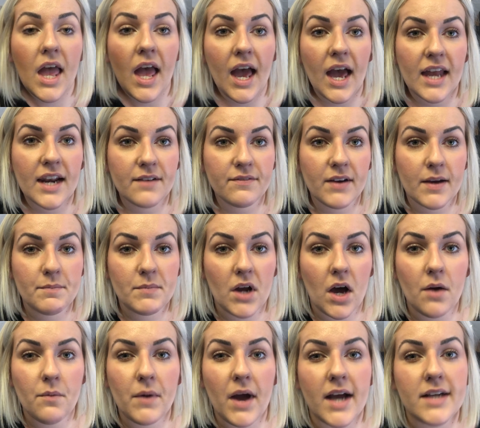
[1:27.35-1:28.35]
And if I'm
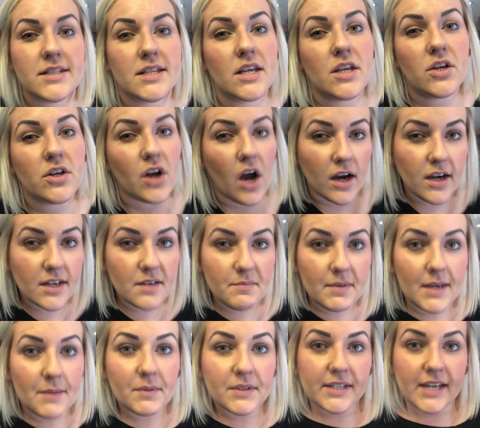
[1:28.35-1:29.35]
not waxing, you're not going to
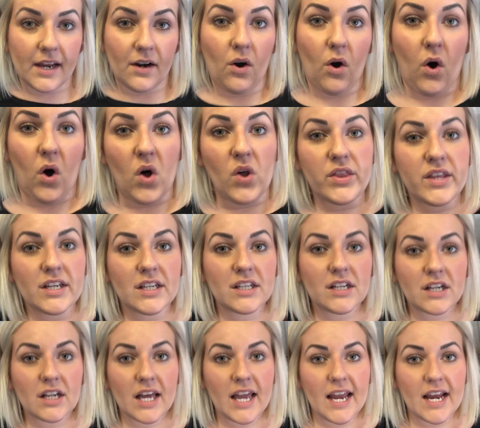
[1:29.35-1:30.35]
be able to get all the
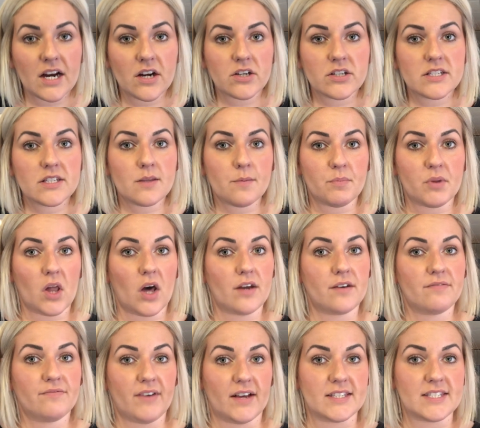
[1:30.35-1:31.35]
little hairs, the
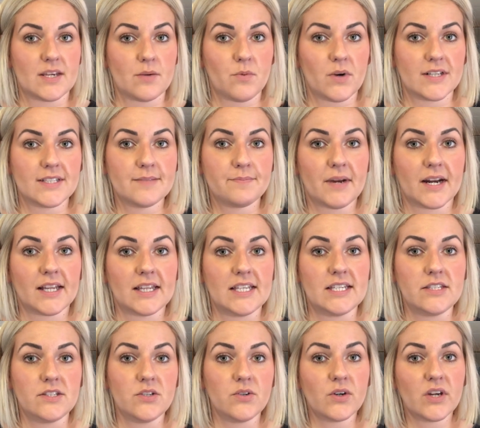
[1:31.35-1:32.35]
blonde fuzzy ones, but at
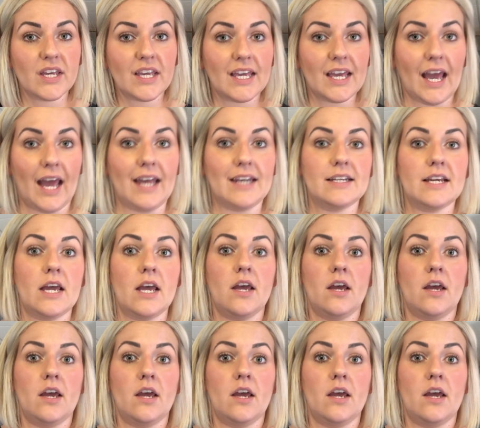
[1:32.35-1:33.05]
least you can get